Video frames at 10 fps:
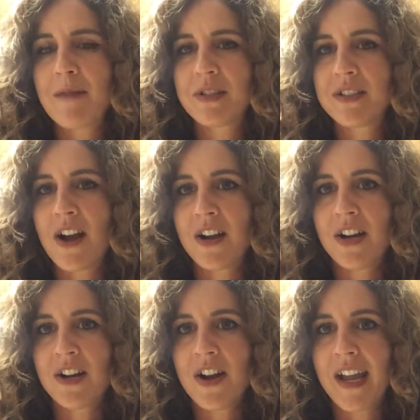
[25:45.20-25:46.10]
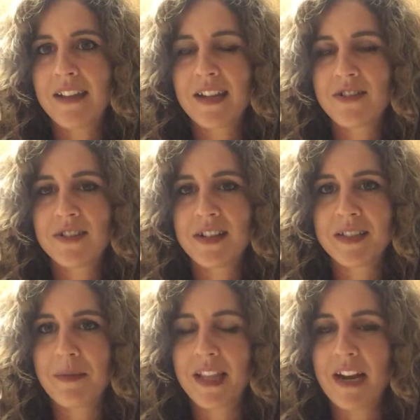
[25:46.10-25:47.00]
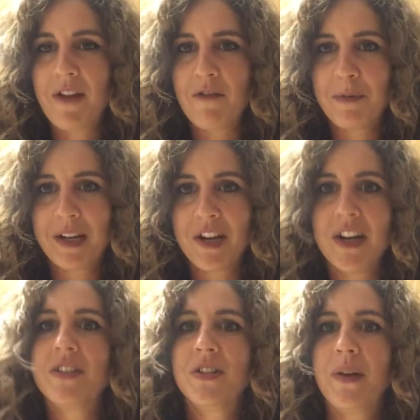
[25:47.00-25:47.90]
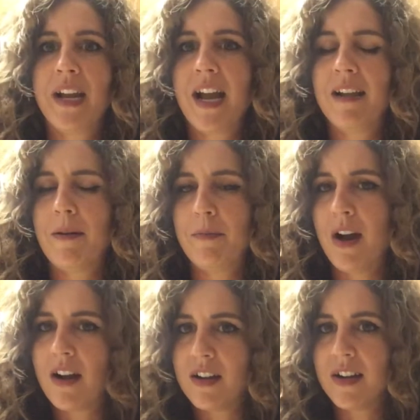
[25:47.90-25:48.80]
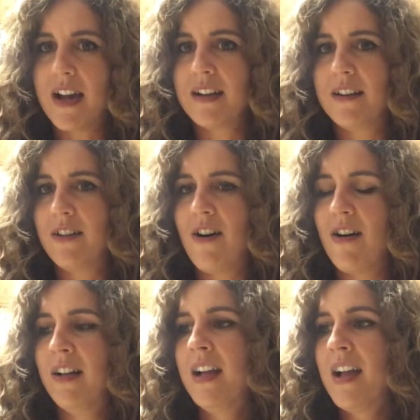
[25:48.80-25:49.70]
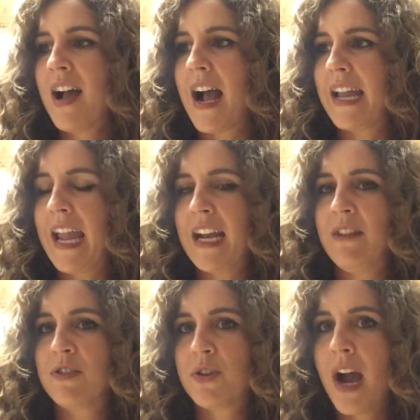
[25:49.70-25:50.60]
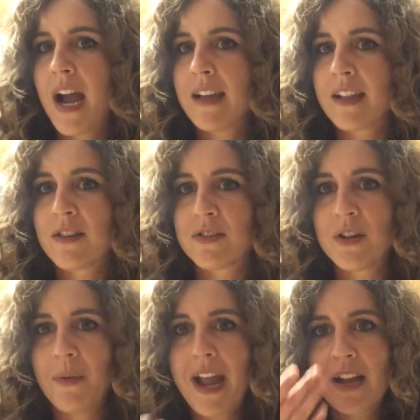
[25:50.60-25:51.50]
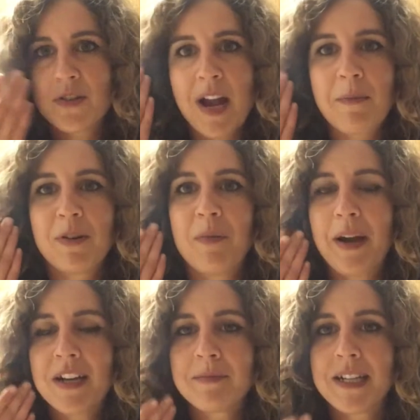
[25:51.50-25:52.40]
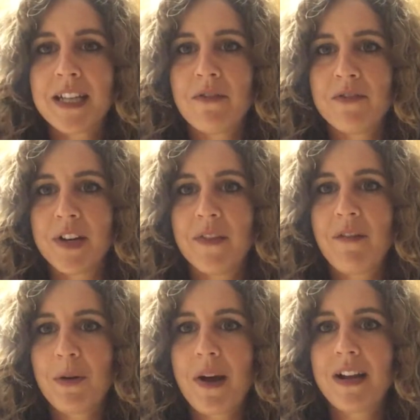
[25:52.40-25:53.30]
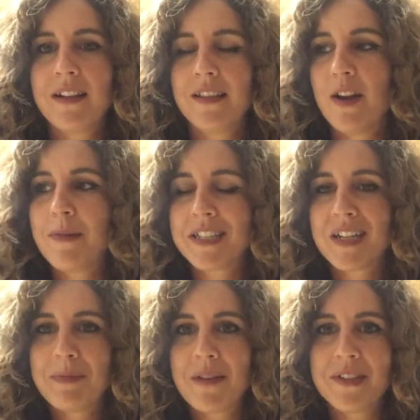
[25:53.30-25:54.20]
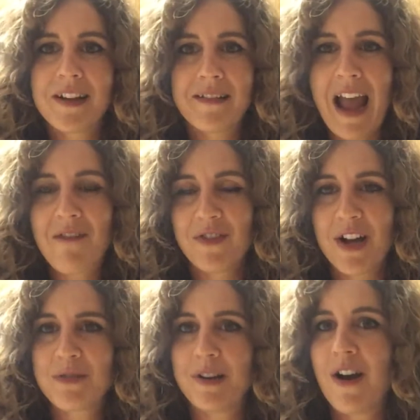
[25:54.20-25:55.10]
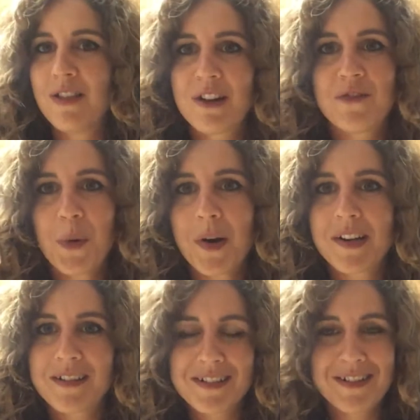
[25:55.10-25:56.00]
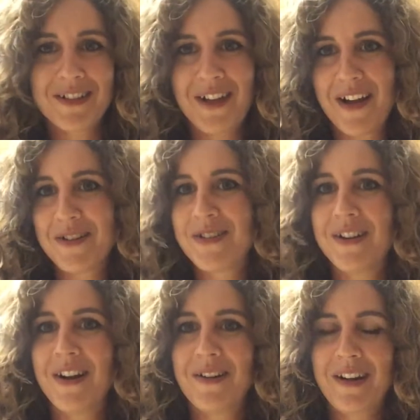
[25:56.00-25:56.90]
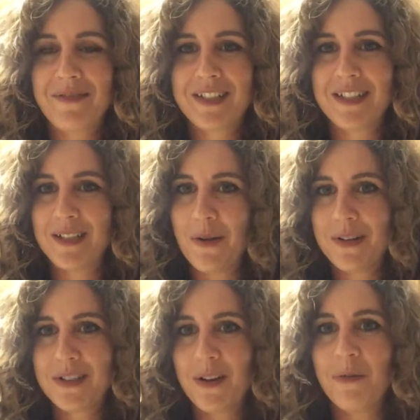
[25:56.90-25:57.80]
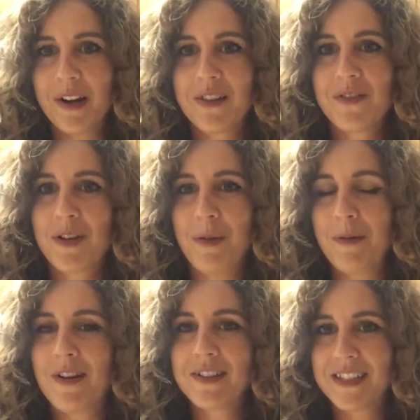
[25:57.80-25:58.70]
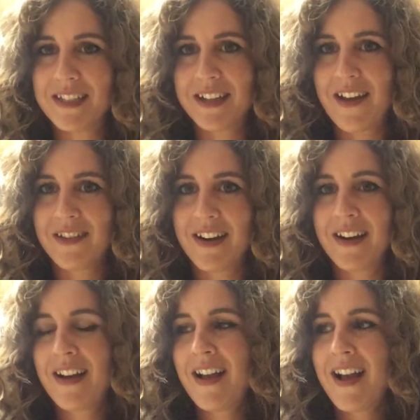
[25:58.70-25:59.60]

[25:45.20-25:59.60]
just not good at cooking. That's just not something that I've ever been good at doing. I'm not good at it at all. I can't even try. Like, there's no way I can try. I'm going to embarrass myself in front of everyone, and nobody's going to be able to have lunch. We all look forward to lunch. It was just always so wonderful, and we would all sit together.